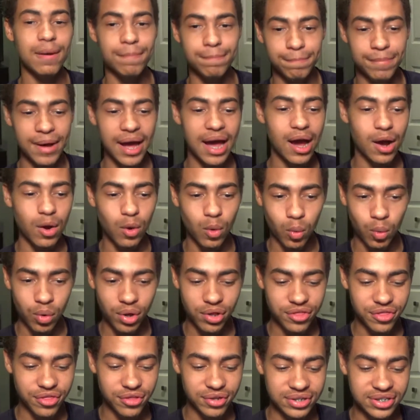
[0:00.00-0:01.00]
about
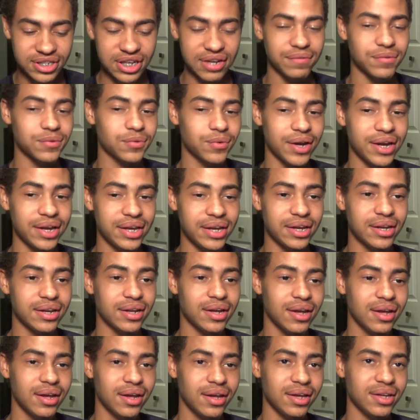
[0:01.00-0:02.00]
with David Ragan
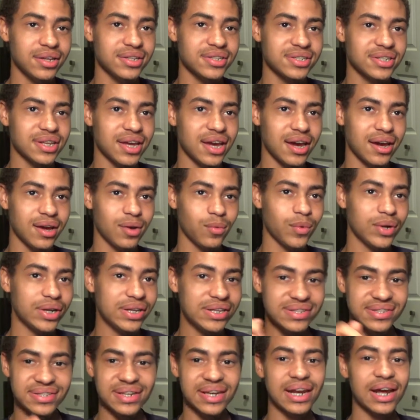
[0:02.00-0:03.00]
is that when
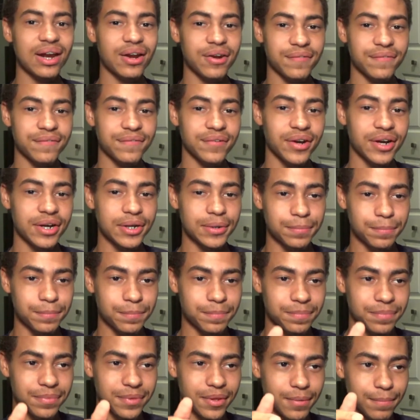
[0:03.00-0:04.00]
he stayed out in front,
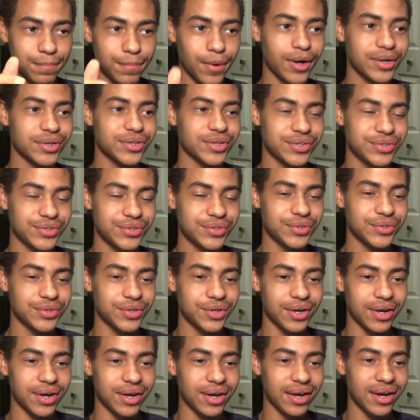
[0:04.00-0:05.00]
Martin Truex
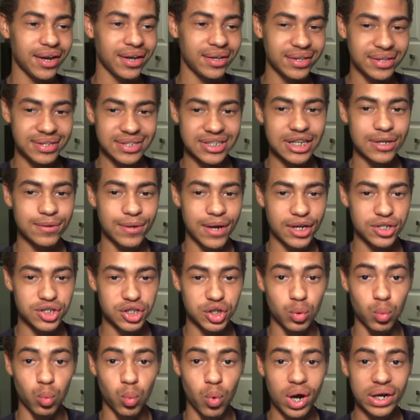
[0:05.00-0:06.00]
Jr. and the team
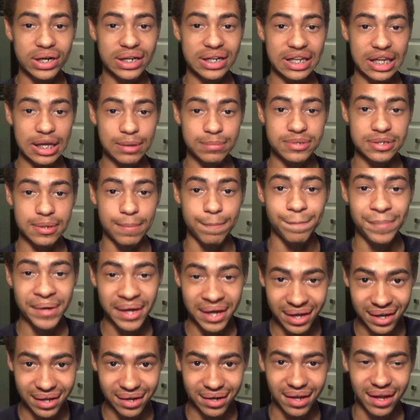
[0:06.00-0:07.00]
actually wanted him to
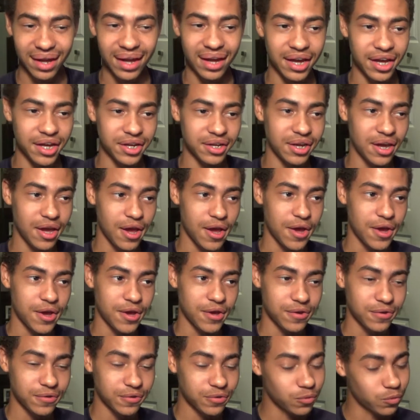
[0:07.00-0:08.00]
pit, and
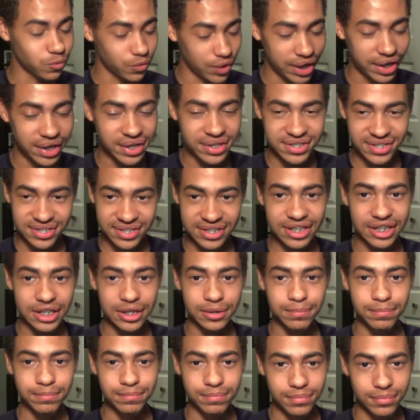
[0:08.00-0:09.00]
Ragan's
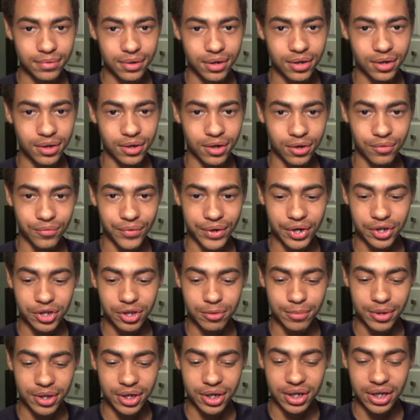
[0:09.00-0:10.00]
team, Radio
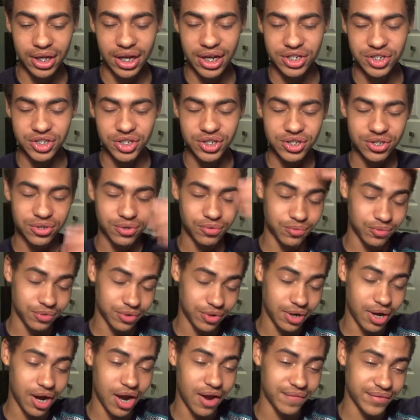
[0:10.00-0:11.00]
Communications,
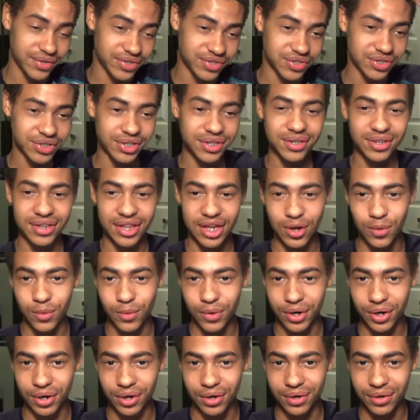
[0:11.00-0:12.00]
obviously, they
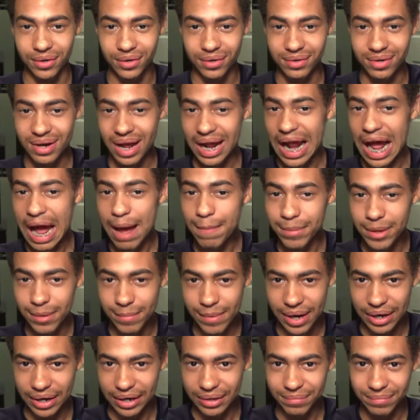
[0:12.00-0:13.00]
were not happy
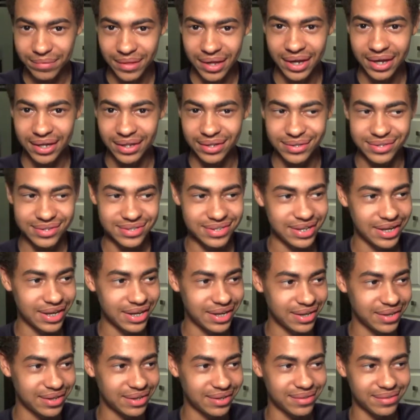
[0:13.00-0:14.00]
about it. They
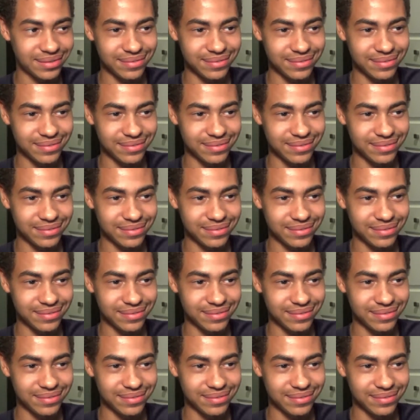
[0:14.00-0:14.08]
said,